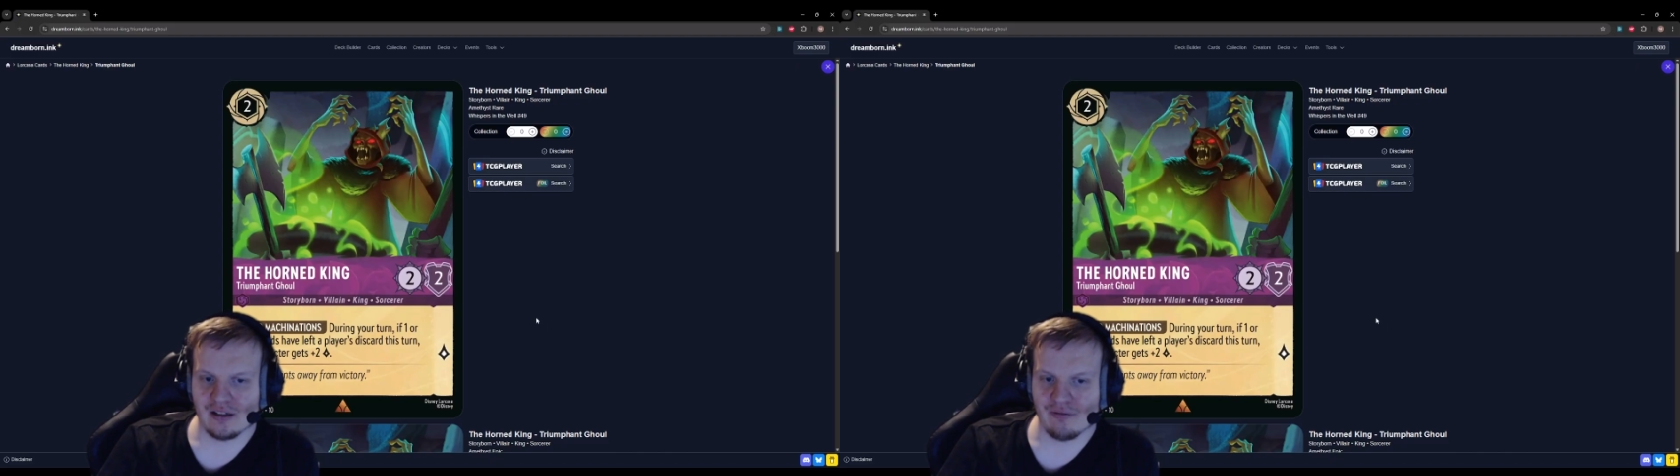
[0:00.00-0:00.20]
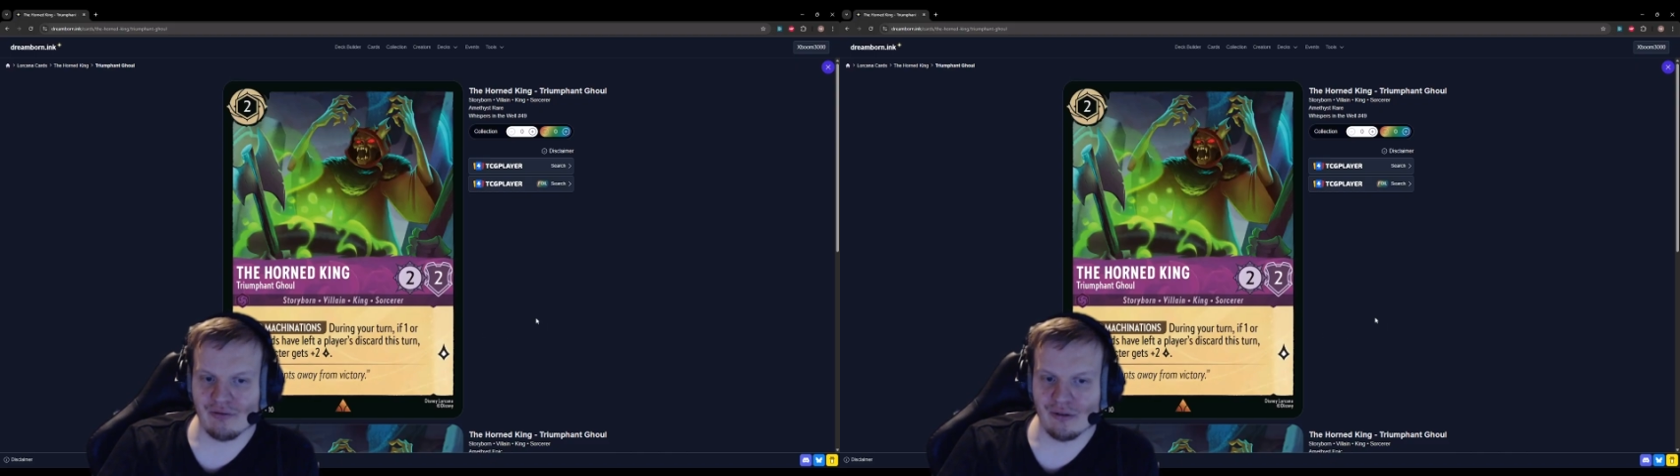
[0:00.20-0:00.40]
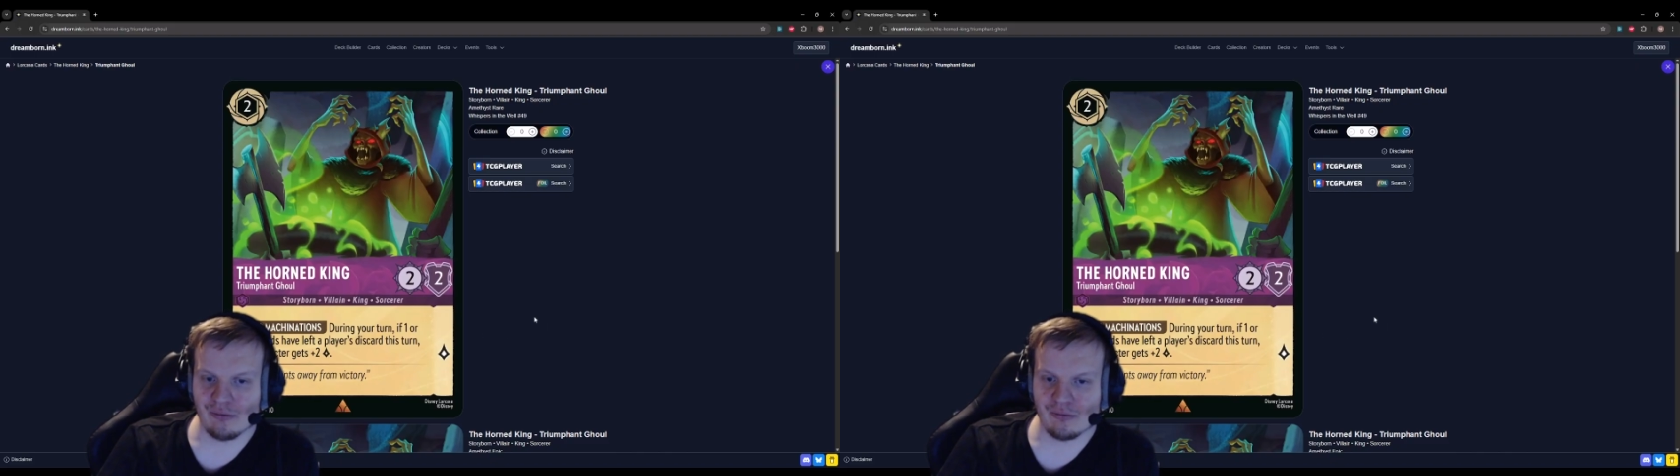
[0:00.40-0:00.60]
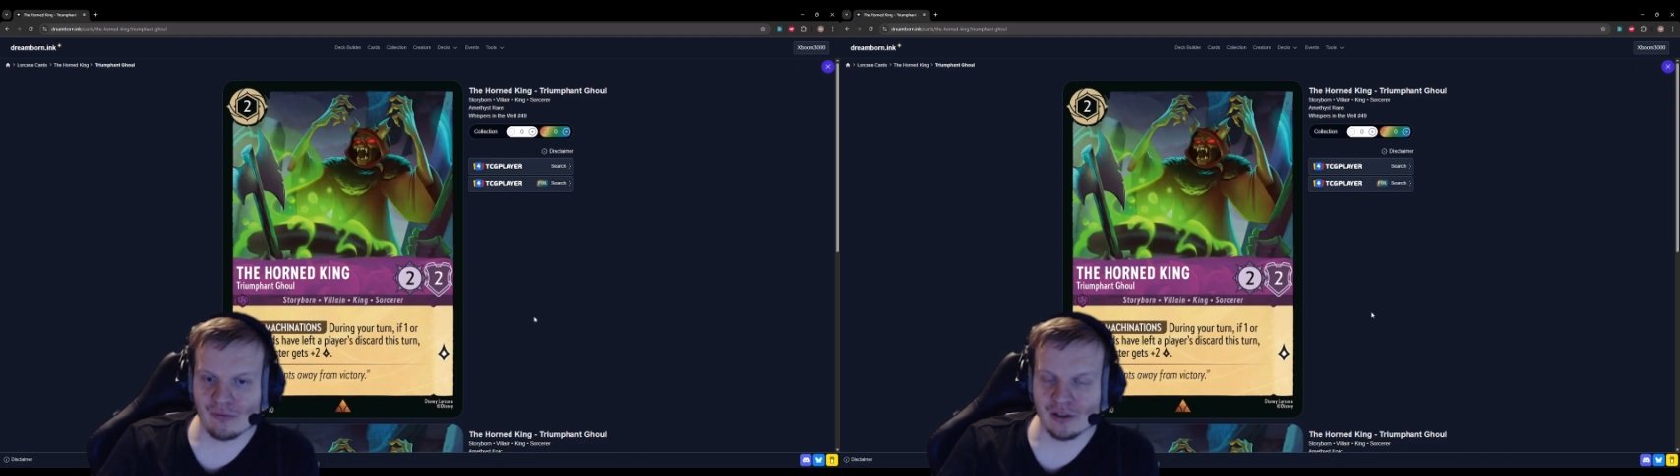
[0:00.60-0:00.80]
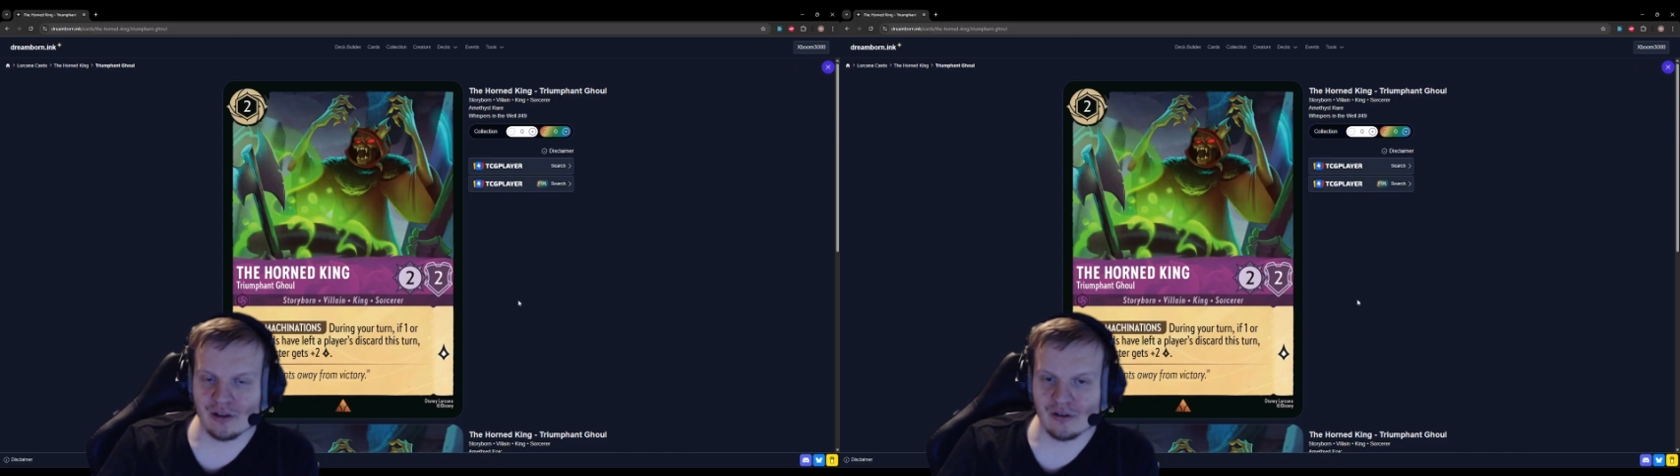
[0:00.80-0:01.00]
if you
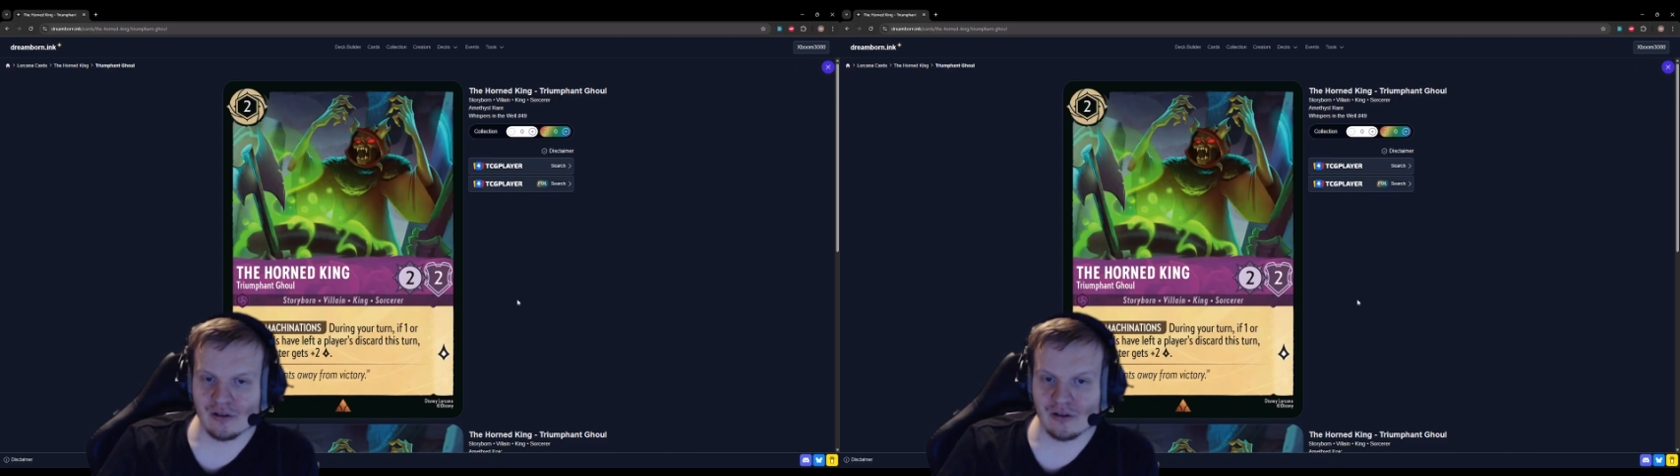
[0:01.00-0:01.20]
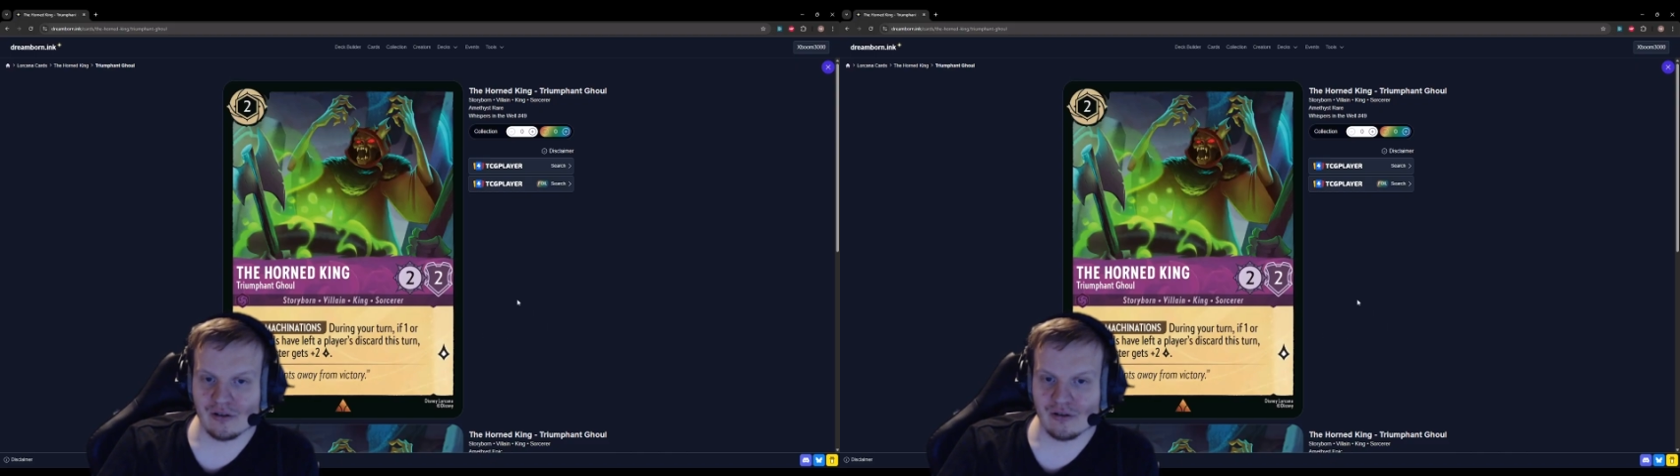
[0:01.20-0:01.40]
want a